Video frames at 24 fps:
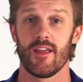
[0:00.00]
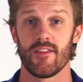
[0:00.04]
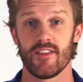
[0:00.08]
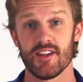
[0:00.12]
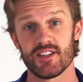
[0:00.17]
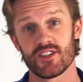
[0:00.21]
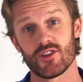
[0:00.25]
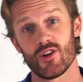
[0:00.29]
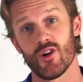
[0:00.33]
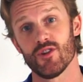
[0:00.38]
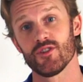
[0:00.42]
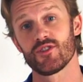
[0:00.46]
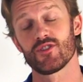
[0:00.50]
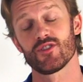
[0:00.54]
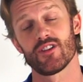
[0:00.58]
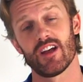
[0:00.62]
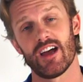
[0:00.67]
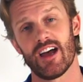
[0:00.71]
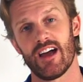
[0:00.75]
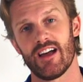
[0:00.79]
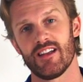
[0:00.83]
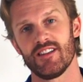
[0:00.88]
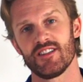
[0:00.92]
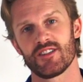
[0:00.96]
This concert
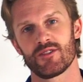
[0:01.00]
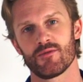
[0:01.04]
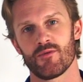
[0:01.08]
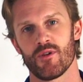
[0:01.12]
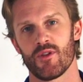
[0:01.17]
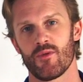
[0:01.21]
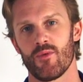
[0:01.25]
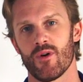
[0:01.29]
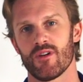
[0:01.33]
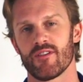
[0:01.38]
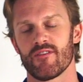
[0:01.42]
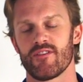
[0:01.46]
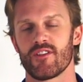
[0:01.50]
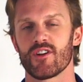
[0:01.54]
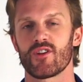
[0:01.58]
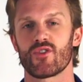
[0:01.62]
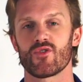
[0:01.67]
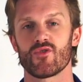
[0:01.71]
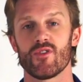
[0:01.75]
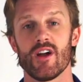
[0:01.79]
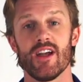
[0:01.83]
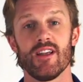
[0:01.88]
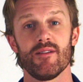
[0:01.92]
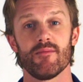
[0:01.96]
ends with one of the
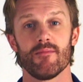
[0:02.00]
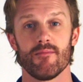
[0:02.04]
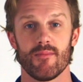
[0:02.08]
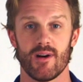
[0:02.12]
great